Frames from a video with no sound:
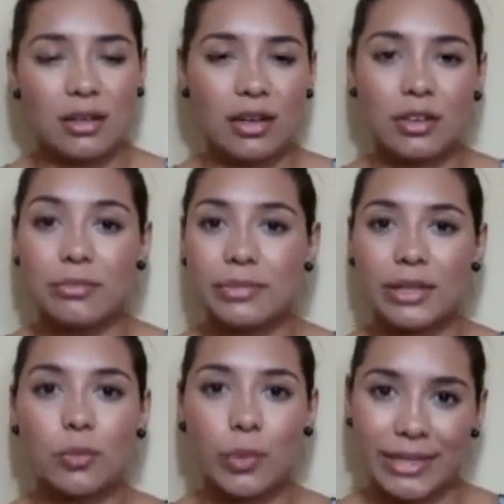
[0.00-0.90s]
a
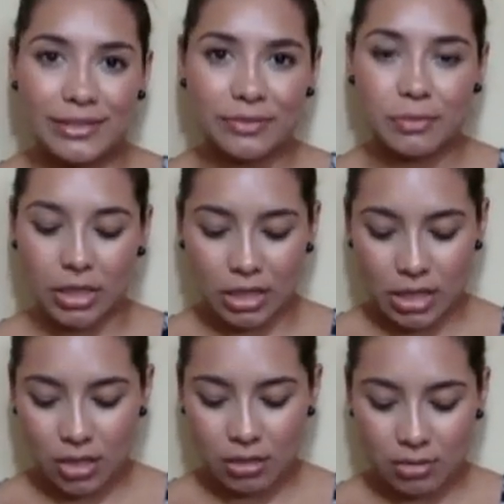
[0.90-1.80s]
complete waste of money.
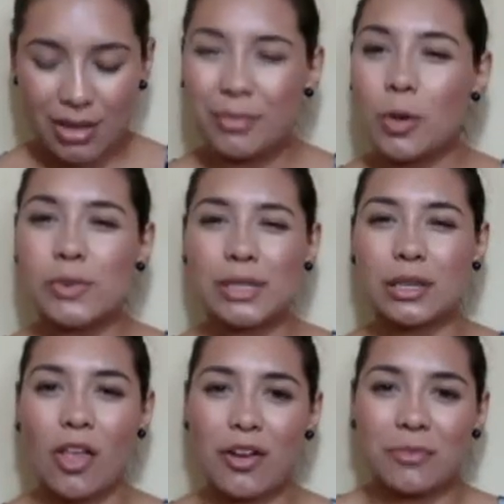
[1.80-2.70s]
I mean, it wasn't a
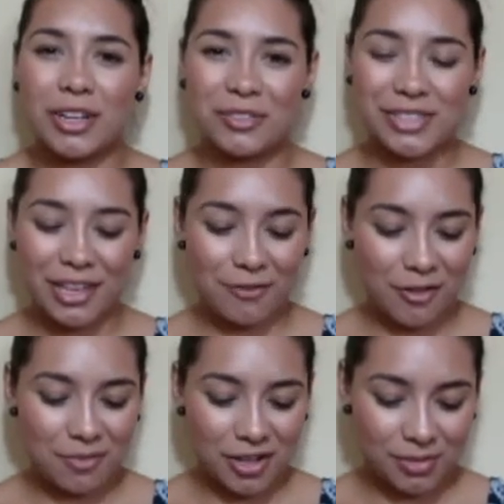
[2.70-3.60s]
lot of money. It was like
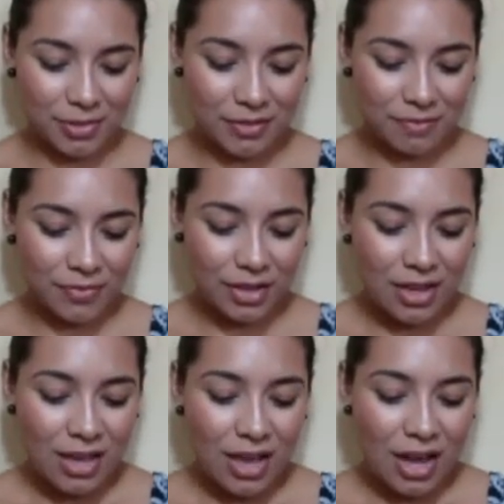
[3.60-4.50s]
5 bucks, but
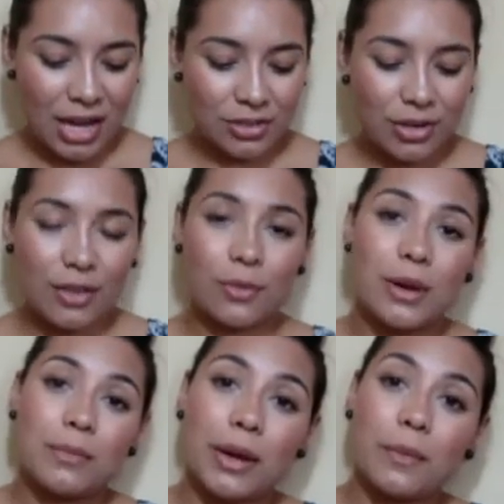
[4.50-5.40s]
I tried the
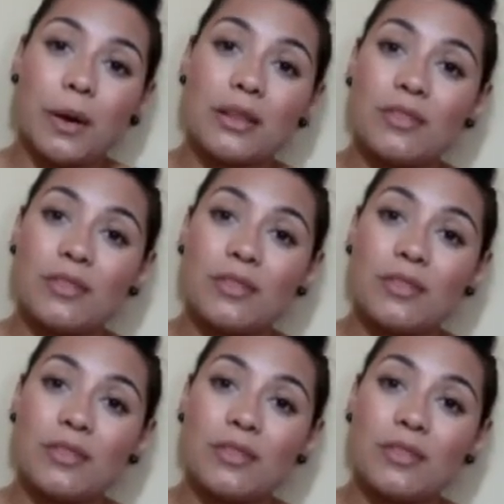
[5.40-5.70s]
one by one, the